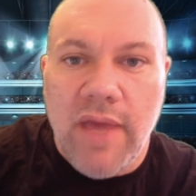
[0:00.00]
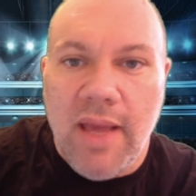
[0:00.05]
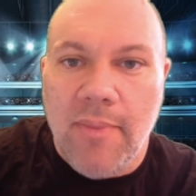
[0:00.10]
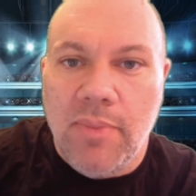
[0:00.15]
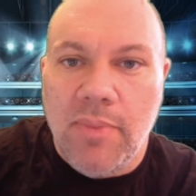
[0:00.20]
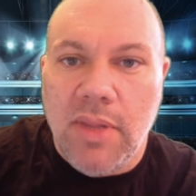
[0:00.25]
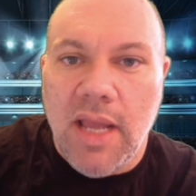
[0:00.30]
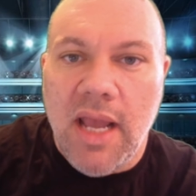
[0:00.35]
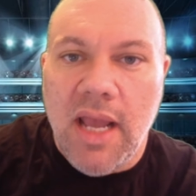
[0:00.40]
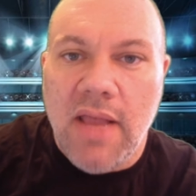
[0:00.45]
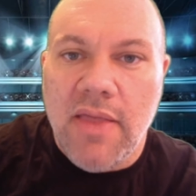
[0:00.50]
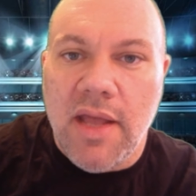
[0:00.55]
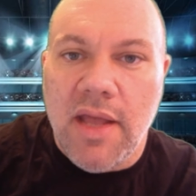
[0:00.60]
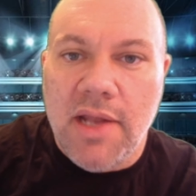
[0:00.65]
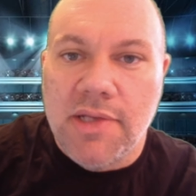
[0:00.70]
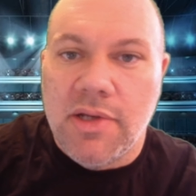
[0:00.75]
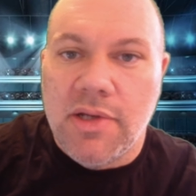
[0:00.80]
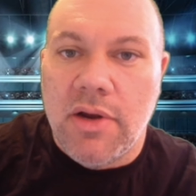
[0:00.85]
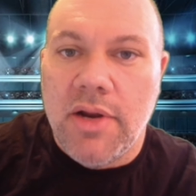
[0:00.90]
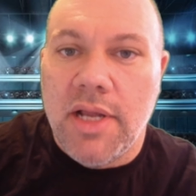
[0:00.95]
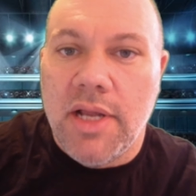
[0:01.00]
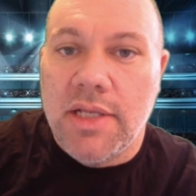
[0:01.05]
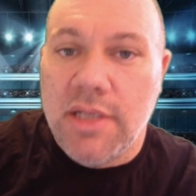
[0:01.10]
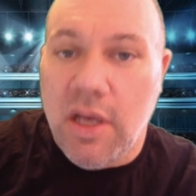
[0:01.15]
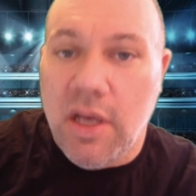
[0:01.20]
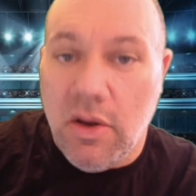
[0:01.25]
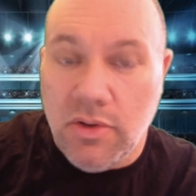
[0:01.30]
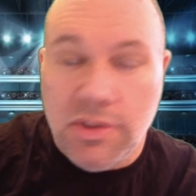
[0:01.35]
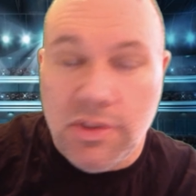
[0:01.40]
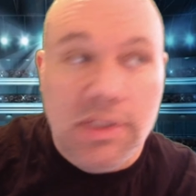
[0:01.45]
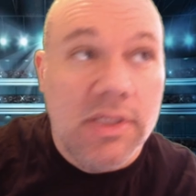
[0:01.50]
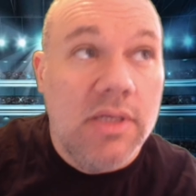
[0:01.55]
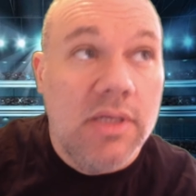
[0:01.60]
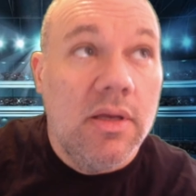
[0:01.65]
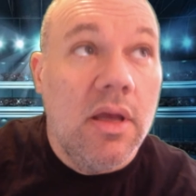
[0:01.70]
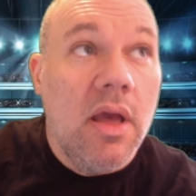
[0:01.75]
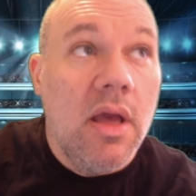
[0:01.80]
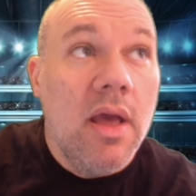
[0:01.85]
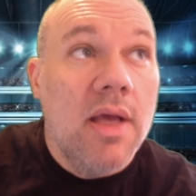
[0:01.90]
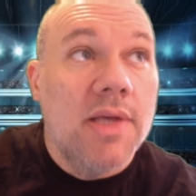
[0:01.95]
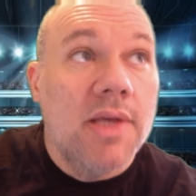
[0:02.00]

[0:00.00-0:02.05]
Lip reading: blade that is already toast.